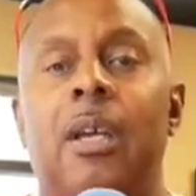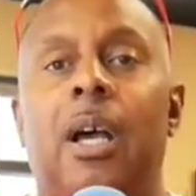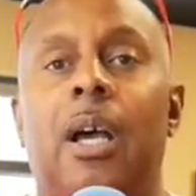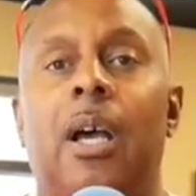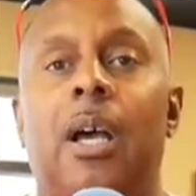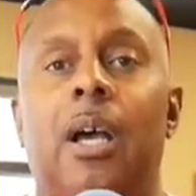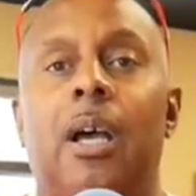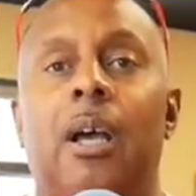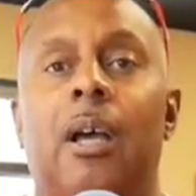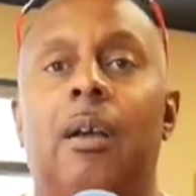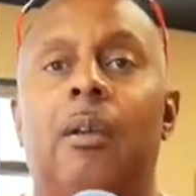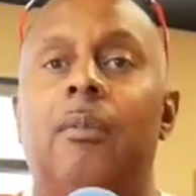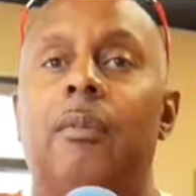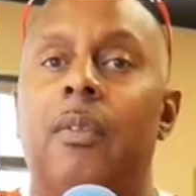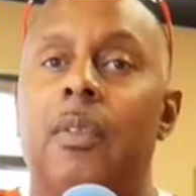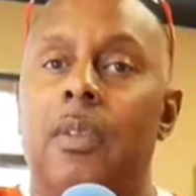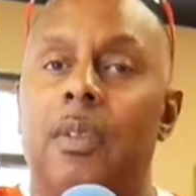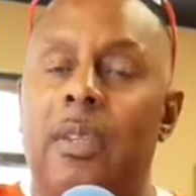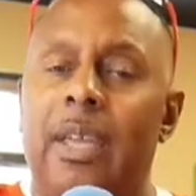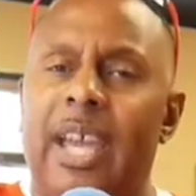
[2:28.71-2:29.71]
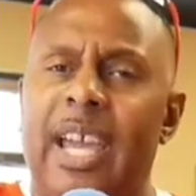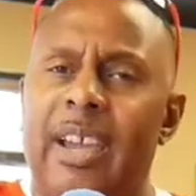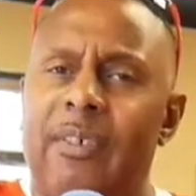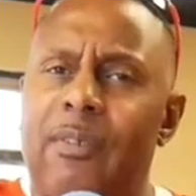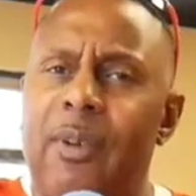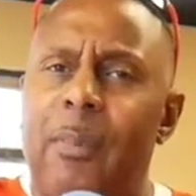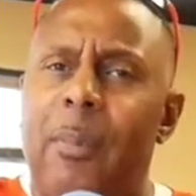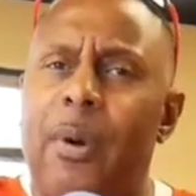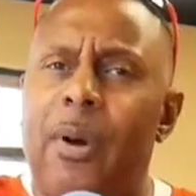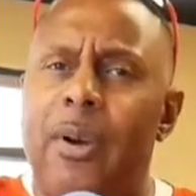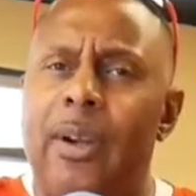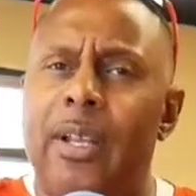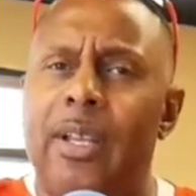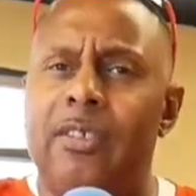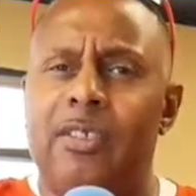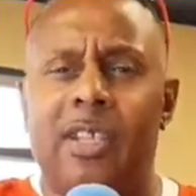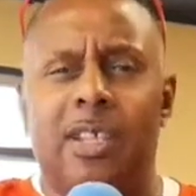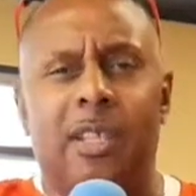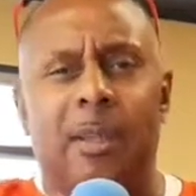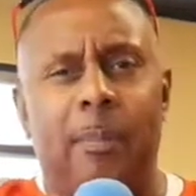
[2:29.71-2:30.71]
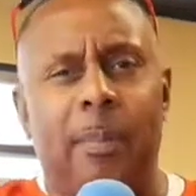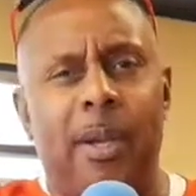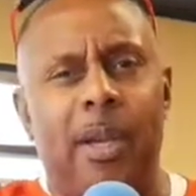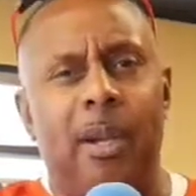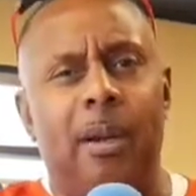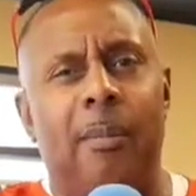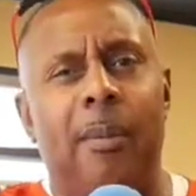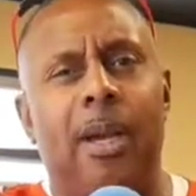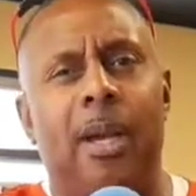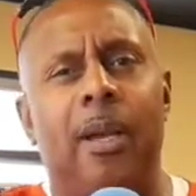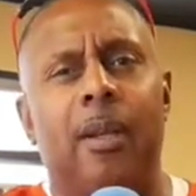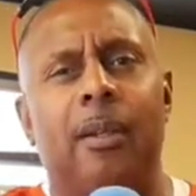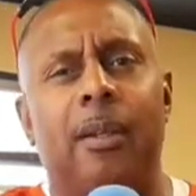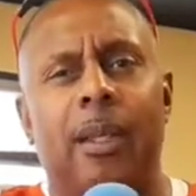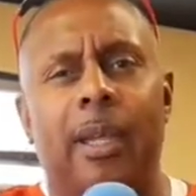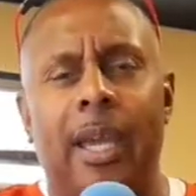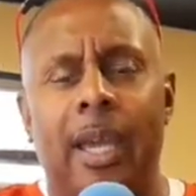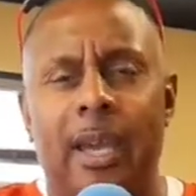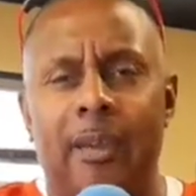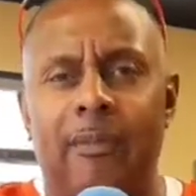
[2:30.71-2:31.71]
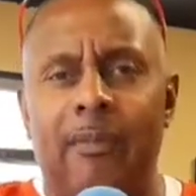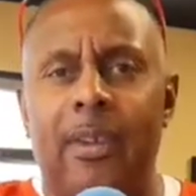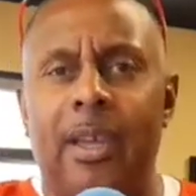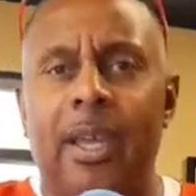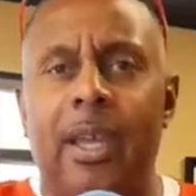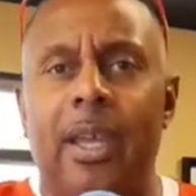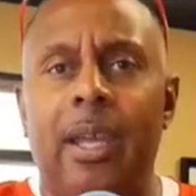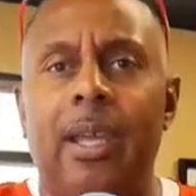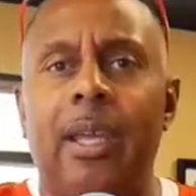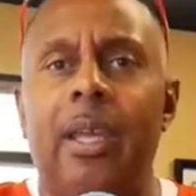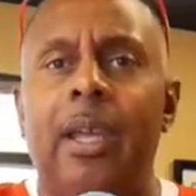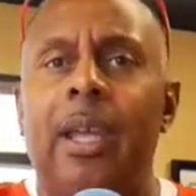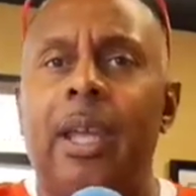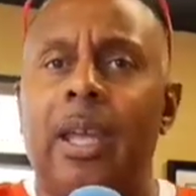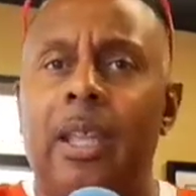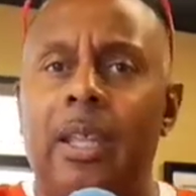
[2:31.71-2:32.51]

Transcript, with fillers: The after party is at the Paramount Cafe,